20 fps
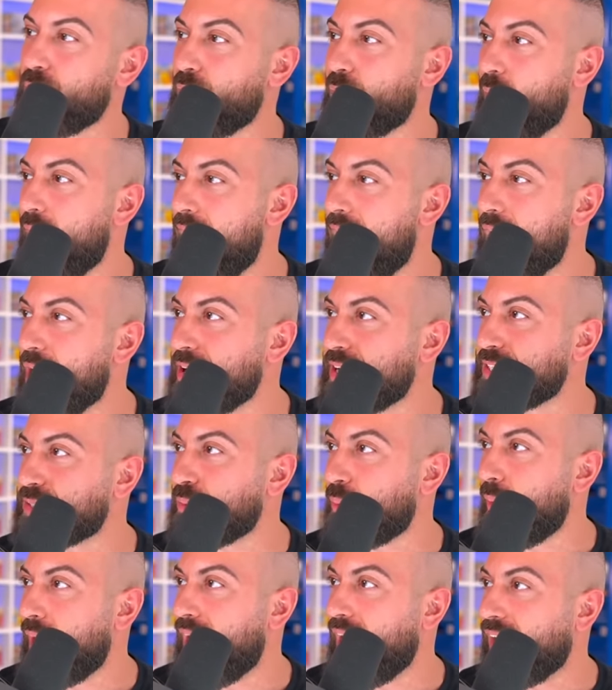a rare
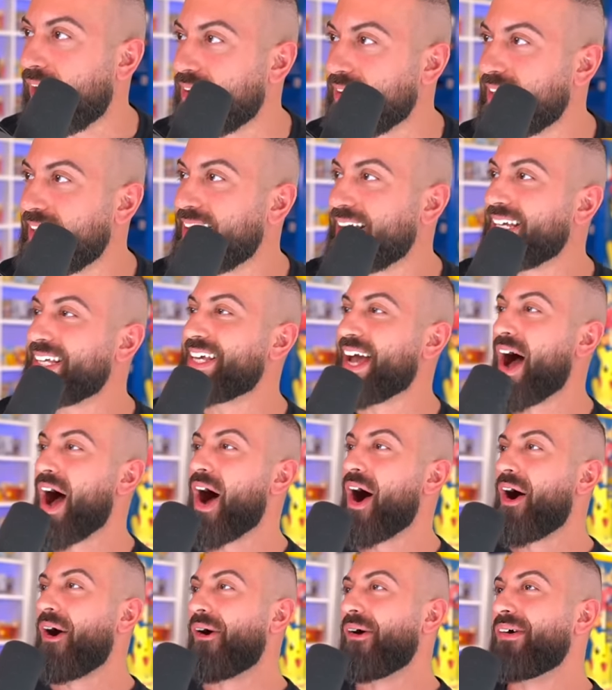as well.
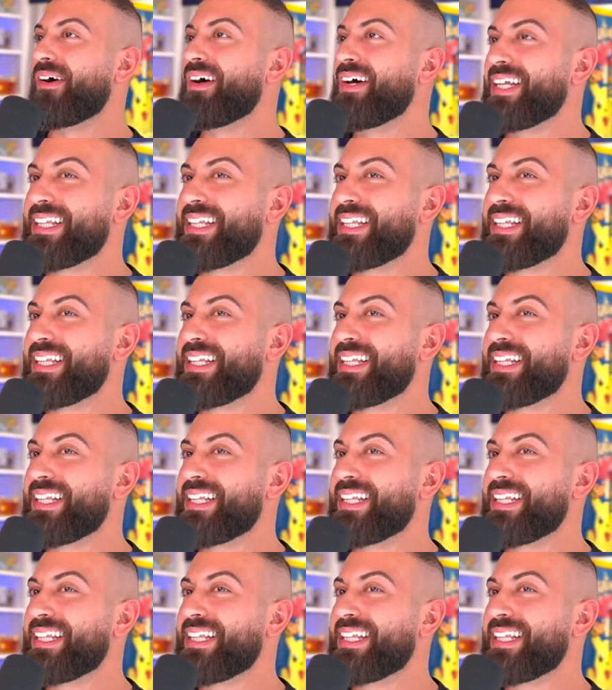Yo,